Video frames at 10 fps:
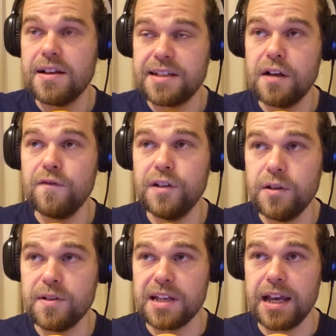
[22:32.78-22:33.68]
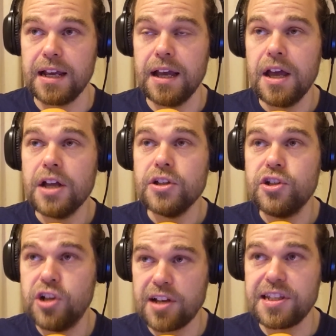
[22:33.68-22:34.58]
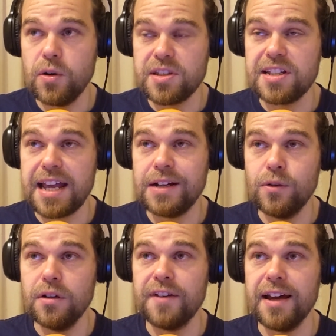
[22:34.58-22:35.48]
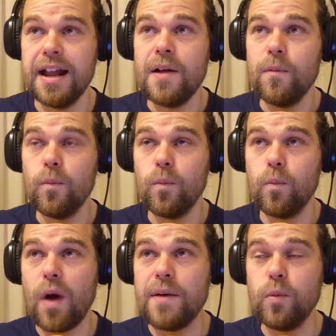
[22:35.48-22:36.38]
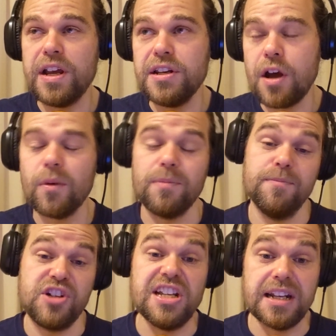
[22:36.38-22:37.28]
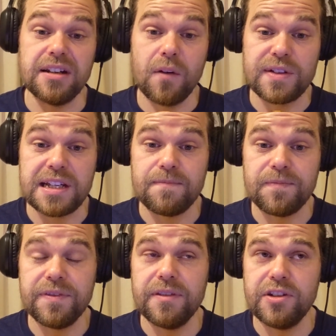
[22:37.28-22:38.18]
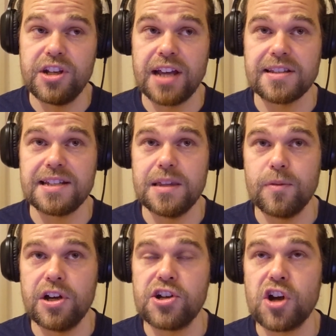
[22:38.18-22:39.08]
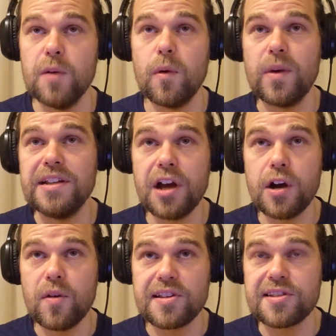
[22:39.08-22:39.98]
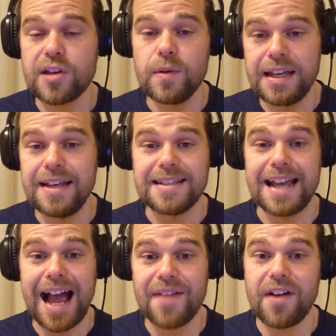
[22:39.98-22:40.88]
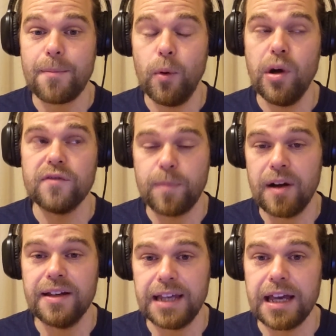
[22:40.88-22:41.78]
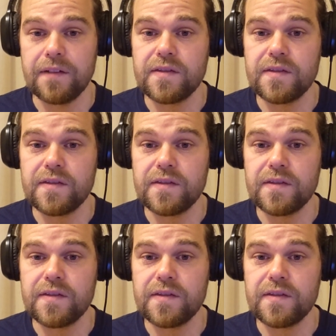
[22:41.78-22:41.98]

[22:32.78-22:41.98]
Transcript: herself losing just in order to take all of it, when we know, well, she didn't, obviously. She hadn't seen the British show, but we know it's so easy at that point for parting